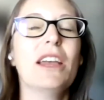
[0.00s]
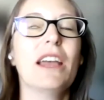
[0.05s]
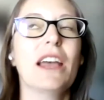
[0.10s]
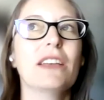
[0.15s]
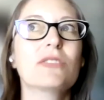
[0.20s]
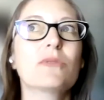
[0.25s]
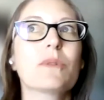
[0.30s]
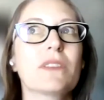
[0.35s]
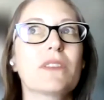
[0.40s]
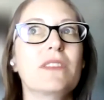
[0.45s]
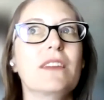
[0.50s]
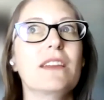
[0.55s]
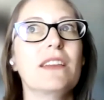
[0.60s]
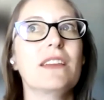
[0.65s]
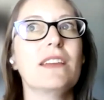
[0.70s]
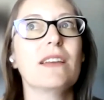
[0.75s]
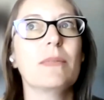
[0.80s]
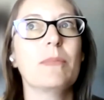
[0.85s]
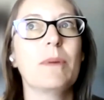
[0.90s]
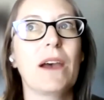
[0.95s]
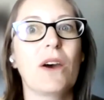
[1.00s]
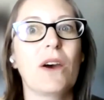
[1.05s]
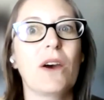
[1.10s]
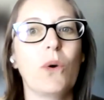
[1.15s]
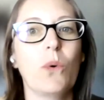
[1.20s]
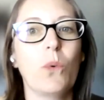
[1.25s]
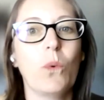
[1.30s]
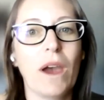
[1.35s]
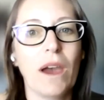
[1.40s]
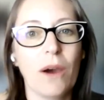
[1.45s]
as we're thinking
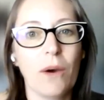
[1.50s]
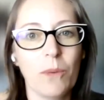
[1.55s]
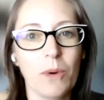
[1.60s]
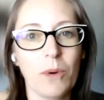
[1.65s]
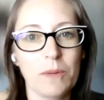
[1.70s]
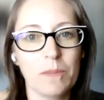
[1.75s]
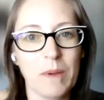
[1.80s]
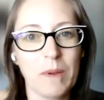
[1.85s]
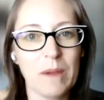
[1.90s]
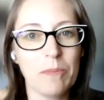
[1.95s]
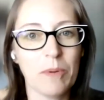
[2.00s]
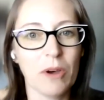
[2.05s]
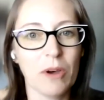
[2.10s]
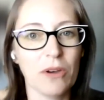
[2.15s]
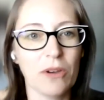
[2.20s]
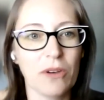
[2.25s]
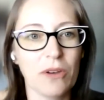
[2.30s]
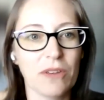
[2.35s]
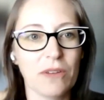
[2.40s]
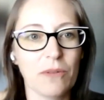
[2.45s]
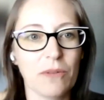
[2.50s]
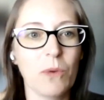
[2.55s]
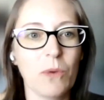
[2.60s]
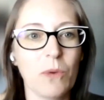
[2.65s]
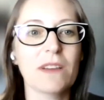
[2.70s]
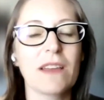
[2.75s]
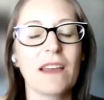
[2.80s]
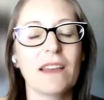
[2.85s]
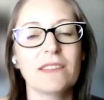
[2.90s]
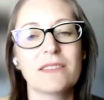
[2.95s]
about
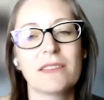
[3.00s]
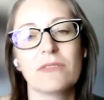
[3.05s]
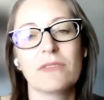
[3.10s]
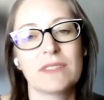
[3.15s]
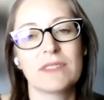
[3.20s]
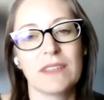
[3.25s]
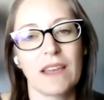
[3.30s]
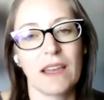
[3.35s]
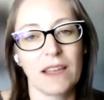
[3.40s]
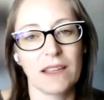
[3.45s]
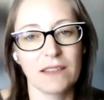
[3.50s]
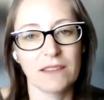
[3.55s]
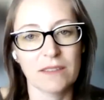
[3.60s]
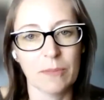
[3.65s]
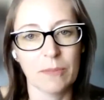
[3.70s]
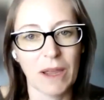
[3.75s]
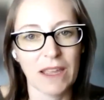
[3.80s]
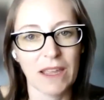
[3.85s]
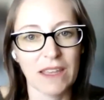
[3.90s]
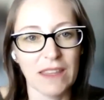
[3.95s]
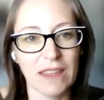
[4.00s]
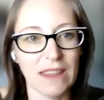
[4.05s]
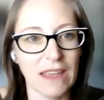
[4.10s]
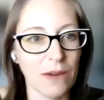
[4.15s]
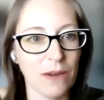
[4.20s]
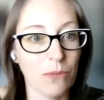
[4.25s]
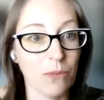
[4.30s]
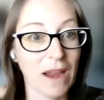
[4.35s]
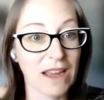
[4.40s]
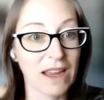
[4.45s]
what kinds of signs might
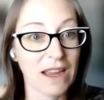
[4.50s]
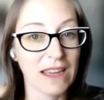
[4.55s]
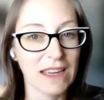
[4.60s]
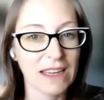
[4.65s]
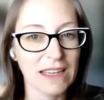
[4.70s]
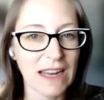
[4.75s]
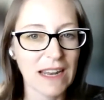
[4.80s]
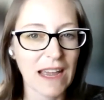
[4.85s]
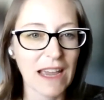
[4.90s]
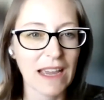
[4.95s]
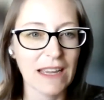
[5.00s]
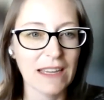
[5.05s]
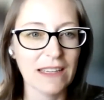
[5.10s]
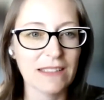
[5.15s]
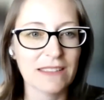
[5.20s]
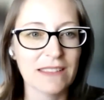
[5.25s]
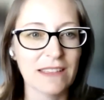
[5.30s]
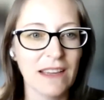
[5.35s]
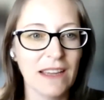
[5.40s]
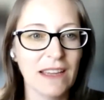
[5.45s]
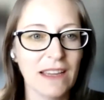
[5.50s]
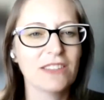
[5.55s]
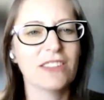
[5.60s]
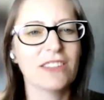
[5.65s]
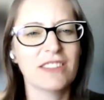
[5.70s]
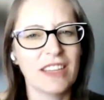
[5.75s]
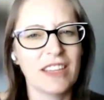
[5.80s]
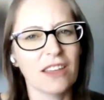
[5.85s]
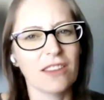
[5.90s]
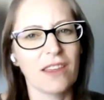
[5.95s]
they recognize
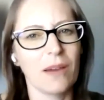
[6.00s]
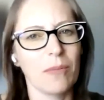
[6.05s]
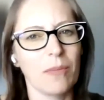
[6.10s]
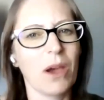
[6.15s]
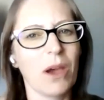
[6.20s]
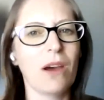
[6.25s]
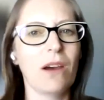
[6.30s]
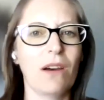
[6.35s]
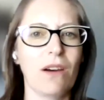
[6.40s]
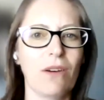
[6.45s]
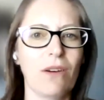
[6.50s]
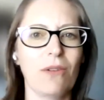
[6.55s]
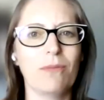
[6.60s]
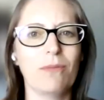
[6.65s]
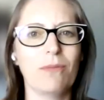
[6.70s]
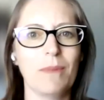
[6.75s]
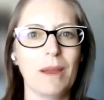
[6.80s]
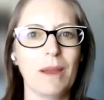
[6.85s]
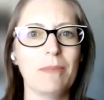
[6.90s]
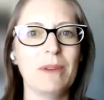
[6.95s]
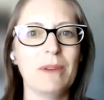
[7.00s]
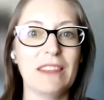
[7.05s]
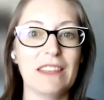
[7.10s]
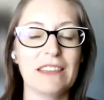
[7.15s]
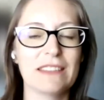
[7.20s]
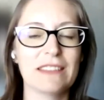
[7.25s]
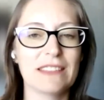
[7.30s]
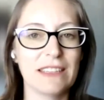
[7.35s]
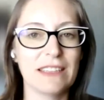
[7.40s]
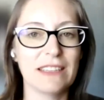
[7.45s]
to tell them, oh, maybe
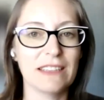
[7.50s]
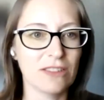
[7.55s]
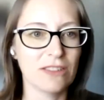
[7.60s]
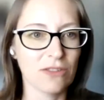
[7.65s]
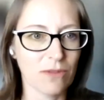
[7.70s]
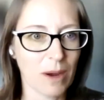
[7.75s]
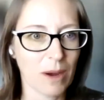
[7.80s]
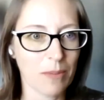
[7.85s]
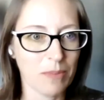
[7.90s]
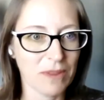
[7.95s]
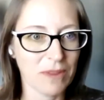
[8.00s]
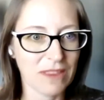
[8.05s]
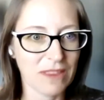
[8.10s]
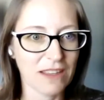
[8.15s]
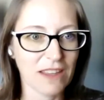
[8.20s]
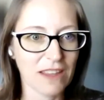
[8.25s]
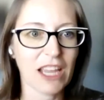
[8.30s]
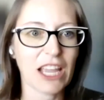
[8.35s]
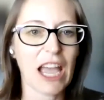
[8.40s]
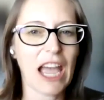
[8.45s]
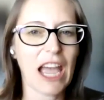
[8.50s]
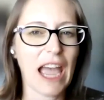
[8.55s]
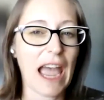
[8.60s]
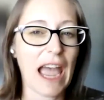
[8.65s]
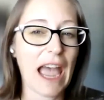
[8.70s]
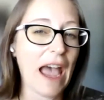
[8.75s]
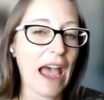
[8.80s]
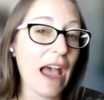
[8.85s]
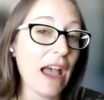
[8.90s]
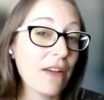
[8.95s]
this is neuropathy? Like,
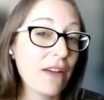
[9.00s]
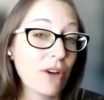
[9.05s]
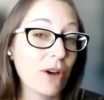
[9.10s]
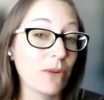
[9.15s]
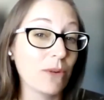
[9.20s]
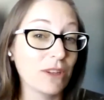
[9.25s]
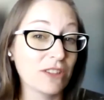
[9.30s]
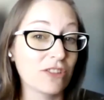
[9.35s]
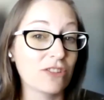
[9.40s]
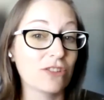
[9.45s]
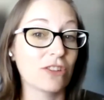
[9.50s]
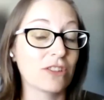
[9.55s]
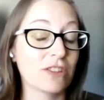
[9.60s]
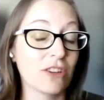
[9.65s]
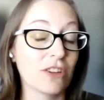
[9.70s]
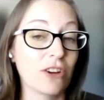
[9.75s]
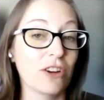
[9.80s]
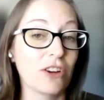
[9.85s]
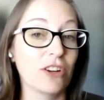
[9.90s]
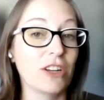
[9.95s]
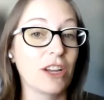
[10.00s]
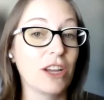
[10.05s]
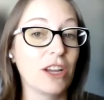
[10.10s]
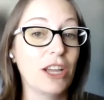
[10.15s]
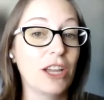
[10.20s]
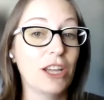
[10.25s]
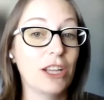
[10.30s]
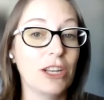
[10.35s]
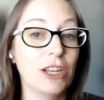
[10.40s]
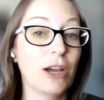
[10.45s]
I've always just heard
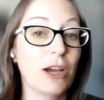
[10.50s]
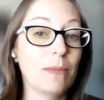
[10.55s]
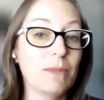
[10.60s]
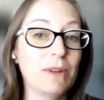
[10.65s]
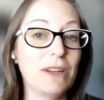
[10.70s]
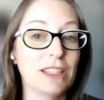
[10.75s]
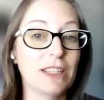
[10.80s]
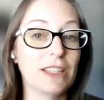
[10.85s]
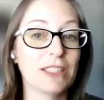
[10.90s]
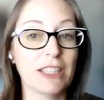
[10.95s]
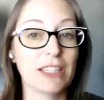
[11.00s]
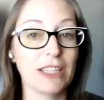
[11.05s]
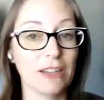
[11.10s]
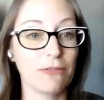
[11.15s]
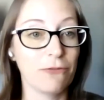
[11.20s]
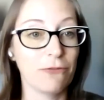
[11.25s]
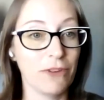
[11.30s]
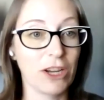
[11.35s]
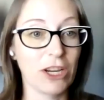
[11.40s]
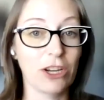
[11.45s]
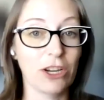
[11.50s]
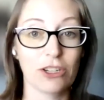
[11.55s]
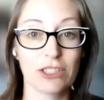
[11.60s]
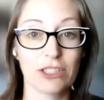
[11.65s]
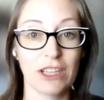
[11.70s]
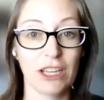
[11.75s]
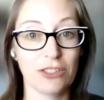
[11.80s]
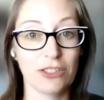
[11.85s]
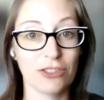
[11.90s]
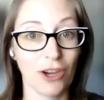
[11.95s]
numbness in
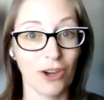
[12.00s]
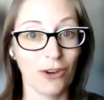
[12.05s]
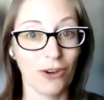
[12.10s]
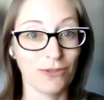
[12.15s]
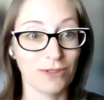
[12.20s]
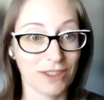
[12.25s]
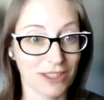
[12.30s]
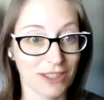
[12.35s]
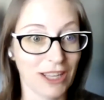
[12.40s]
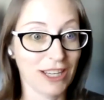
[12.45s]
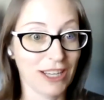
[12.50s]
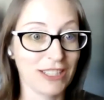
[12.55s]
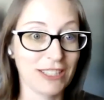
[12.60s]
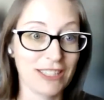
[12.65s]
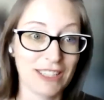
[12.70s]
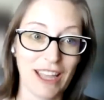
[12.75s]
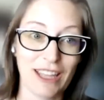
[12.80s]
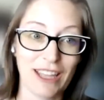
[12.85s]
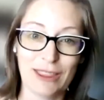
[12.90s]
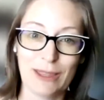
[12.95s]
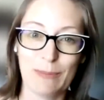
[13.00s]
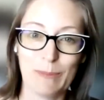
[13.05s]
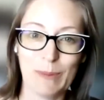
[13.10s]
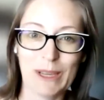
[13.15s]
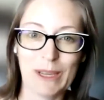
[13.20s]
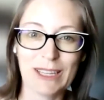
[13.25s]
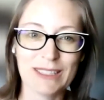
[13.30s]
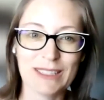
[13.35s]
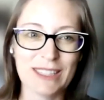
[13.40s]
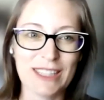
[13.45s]
fingers and toes. Like, is that the
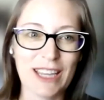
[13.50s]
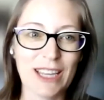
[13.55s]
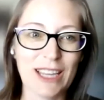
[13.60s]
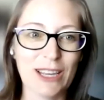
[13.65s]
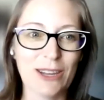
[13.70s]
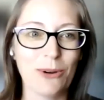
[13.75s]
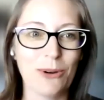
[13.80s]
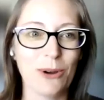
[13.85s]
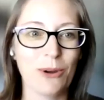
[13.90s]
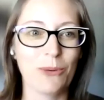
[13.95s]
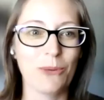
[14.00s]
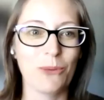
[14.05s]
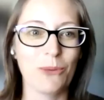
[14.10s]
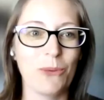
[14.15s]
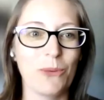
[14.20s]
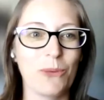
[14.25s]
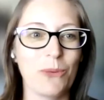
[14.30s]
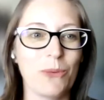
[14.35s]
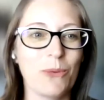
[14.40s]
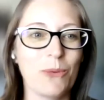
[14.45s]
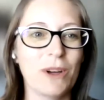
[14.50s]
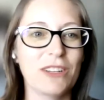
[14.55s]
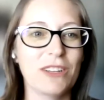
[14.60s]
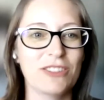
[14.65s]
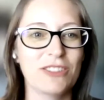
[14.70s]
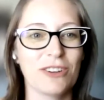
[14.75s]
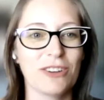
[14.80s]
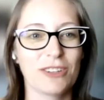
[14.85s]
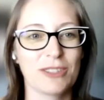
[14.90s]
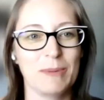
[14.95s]
biggest thing, or what
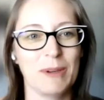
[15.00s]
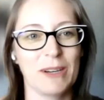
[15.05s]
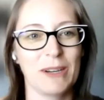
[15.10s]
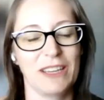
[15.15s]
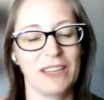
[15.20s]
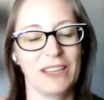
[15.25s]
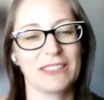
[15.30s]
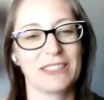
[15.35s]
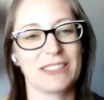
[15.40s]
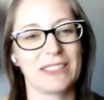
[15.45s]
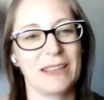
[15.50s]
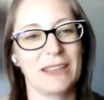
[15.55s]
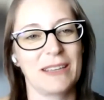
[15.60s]
is your experience?